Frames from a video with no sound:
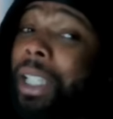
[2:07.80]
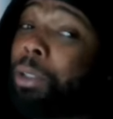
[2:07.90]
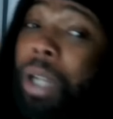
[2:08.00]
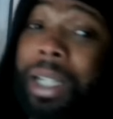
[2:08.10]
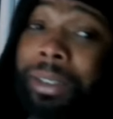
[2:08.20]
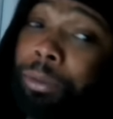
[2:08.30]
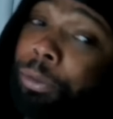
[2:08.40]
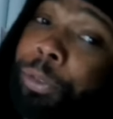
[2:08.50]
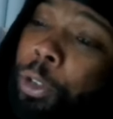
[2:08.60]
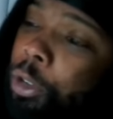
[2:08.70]
Tay Roc
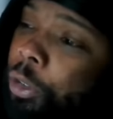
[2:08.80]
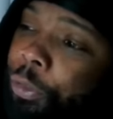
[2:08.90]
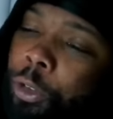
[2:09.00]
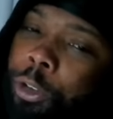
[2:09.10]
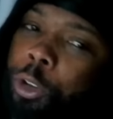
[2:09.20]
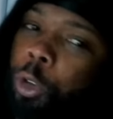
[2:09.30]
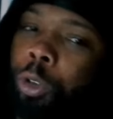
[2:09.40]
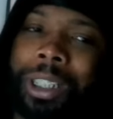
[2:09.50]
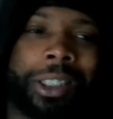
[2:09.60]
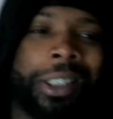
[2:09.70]
first first
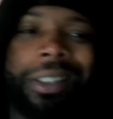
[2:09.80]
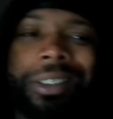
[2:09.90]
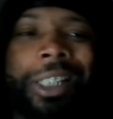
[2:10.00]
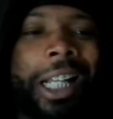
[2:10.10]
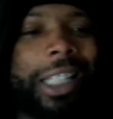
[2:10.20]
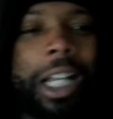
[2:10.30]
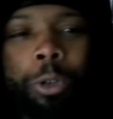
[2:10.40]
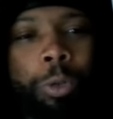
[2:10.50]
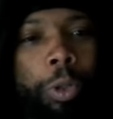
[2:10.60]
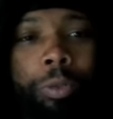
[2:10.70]
draw. That's that's how
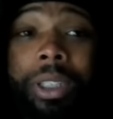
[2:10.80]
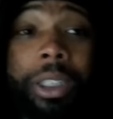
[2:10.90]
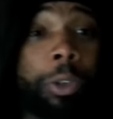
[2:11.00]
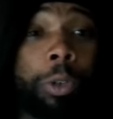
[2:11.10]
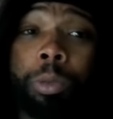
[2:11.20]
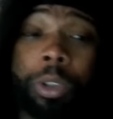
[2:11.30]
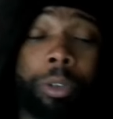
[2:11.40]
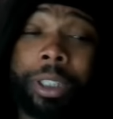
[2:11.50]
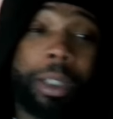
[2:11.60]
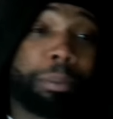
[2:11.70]
you already knew it was
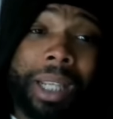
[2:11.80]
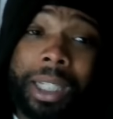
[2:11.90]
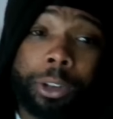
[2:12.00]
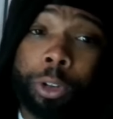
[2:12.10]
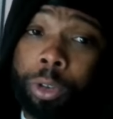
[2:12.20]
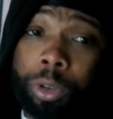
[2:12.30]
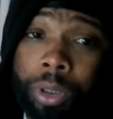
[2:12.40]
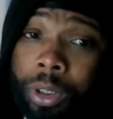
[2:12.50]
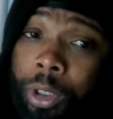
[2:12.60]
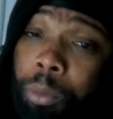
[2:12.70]
already a bad
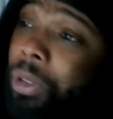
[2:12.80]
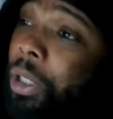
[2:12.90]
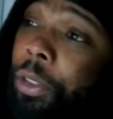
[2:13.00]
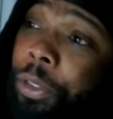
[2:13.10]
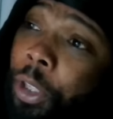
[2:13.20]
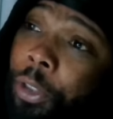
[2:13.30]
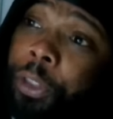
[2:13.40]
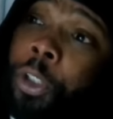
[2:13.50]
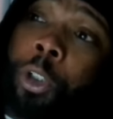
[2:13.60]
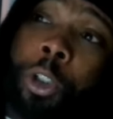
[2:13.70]
draw. When the, the
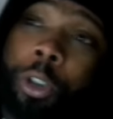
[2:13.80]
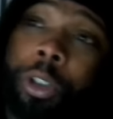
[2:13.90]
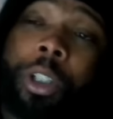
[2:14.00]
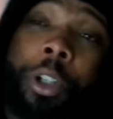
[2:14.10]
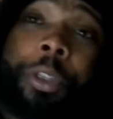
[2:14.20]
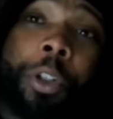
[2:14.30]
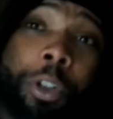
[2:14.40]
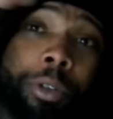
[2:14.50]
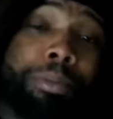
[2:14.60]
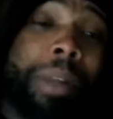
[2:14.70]
third the
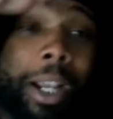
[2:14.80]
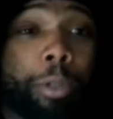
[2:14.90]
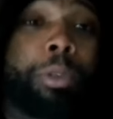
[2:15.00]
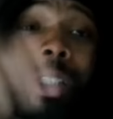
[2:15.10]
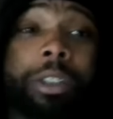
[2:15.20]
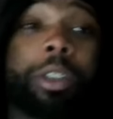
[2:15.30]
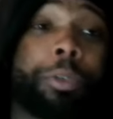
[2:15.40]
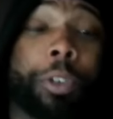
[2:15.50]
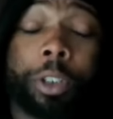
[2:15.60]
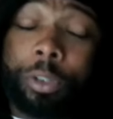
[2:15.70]
third battle is the
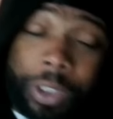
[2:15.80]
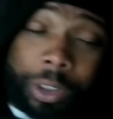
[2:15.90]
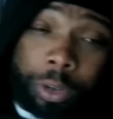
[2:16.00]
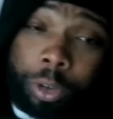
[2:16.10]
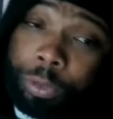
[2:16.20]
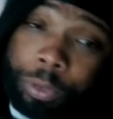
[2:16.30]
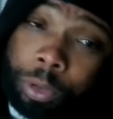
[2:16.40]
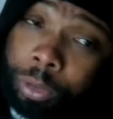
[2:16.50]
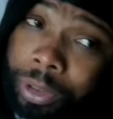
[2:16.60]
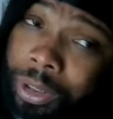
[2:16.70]
first face off,
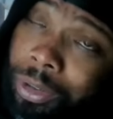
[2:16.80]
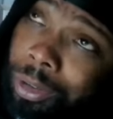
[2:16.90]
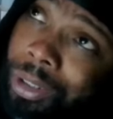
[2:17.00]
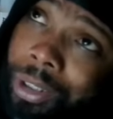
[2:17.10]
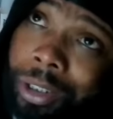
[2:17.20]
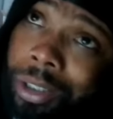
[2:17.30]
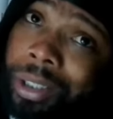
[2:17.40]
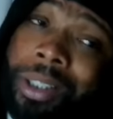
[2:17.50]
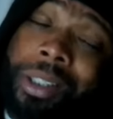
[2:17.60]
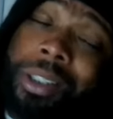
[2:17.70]
you already know like all
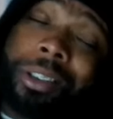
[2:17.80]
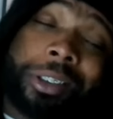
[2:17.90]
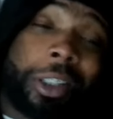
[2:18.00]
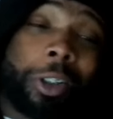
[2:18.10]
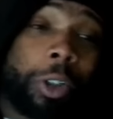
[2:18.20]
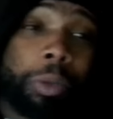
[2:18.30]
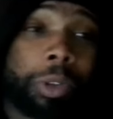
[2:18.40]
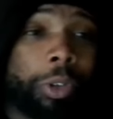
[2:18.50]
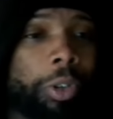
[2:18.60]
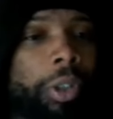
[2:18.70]
right, something
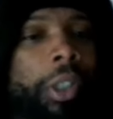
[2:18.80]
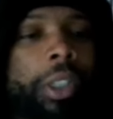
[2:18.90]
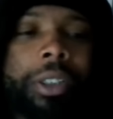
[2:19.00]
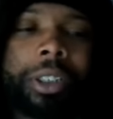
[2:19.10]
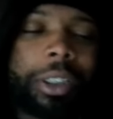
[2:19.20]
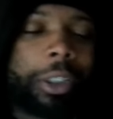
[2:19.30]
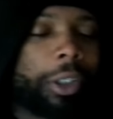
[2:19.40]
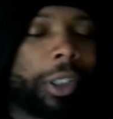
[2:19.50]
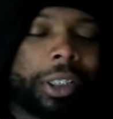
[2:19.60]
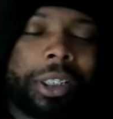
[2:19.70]
going on. Listen,
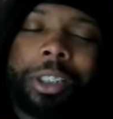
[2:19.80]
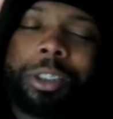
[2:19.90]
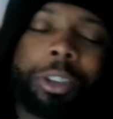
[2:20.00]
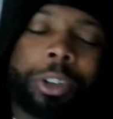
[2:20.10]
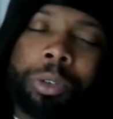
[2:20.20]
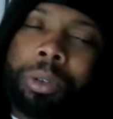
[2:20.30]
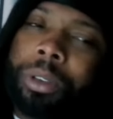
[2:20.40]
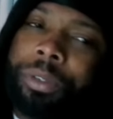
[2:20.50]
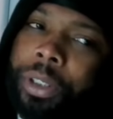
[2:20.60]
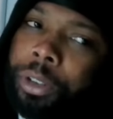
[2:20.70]
y'all niggas gotta start showing
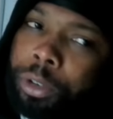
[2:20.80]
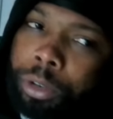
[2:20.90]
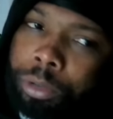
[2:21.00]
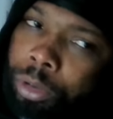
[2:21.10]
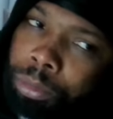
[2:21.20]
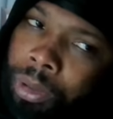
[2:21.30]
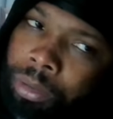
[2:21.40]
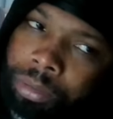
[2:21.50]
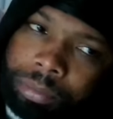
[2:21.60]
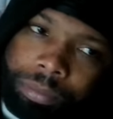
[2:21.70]
up the face offs though, bro.